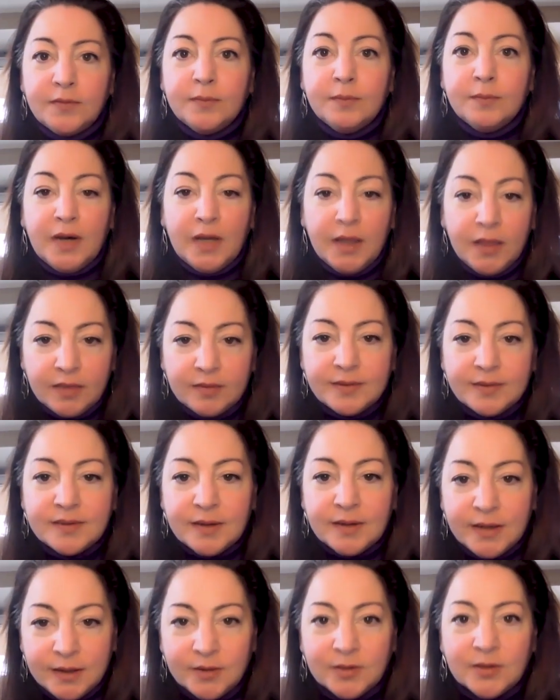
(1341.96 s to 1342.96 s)
month
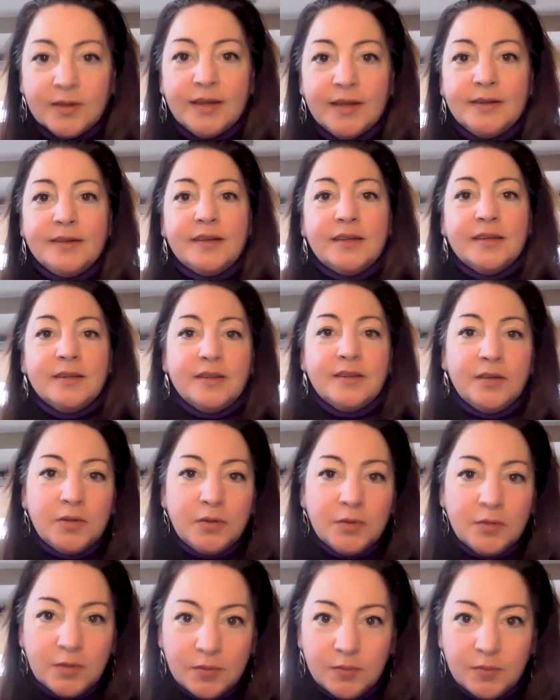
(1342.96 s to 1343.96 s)
cycle and continue
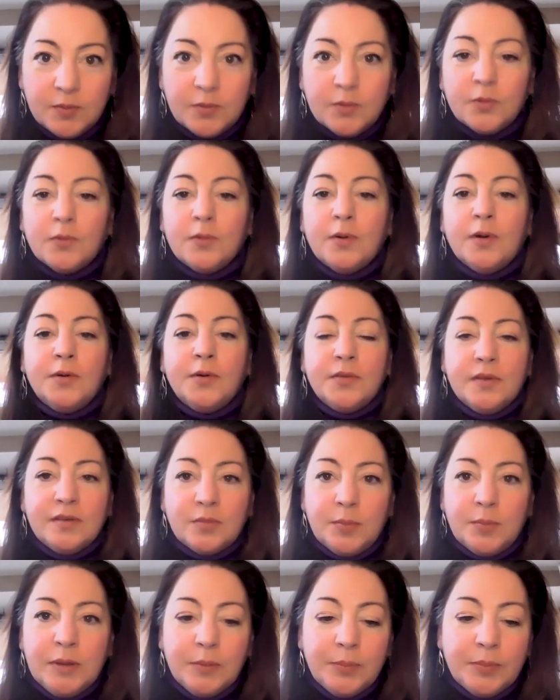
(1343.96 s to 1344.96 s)
to grow
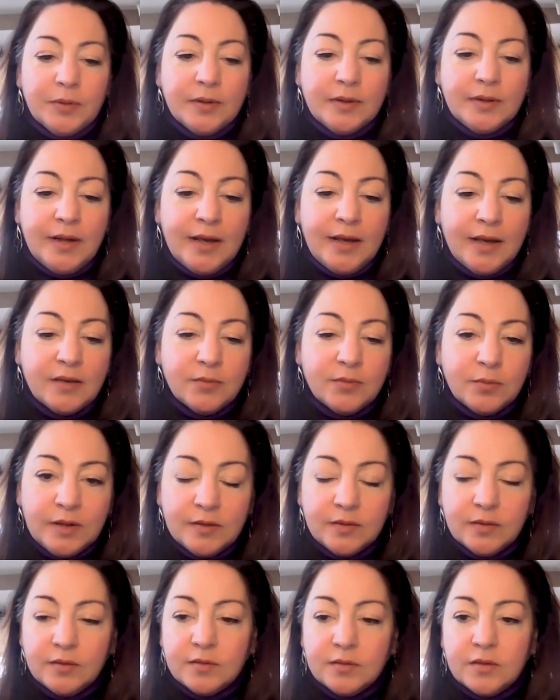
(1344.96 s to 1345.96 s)
these people and have
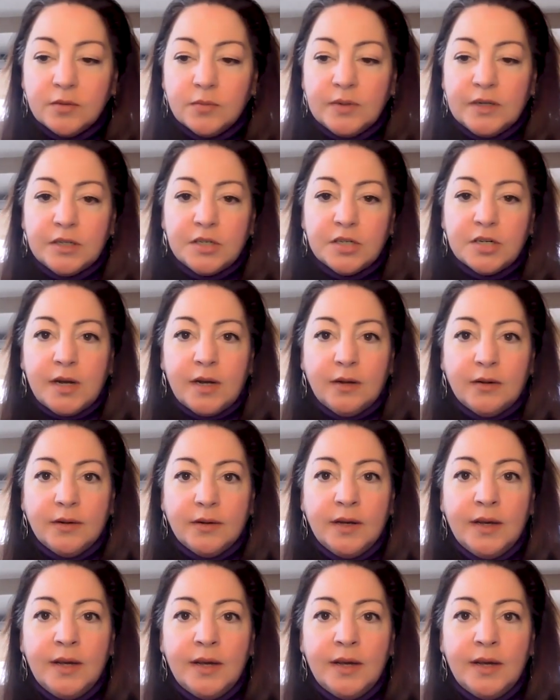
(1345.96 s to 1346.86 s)
reasons to reach out.